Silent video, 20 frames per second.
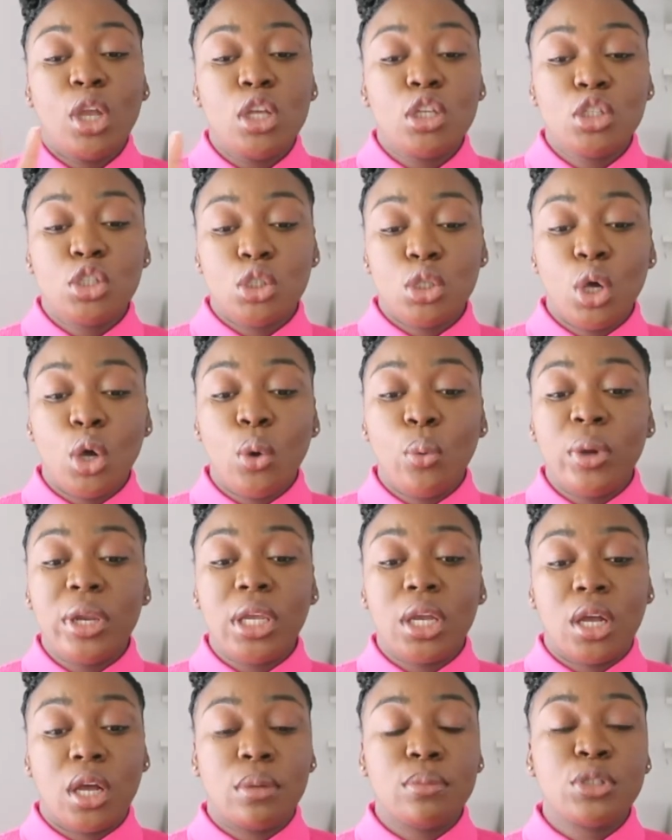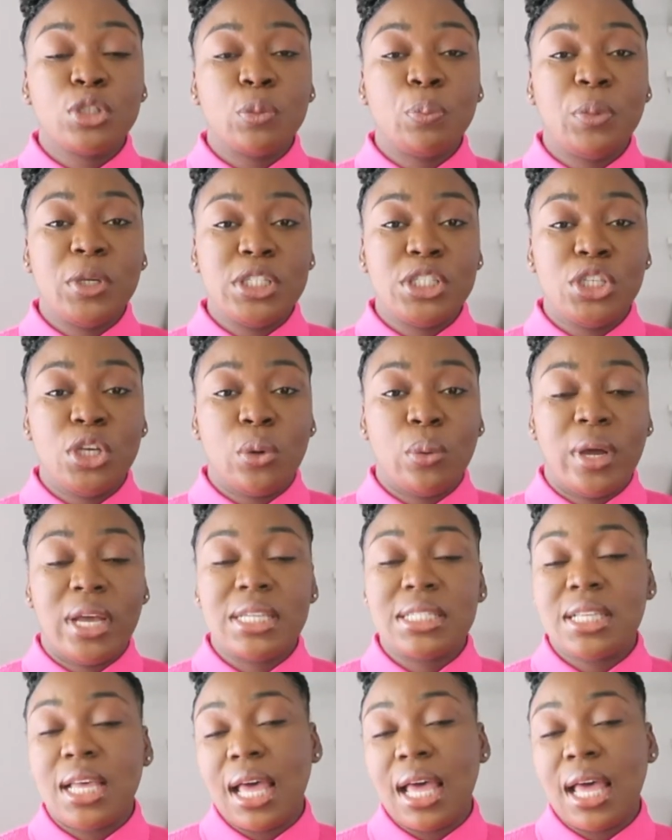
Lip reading: So when it comes to PCOS,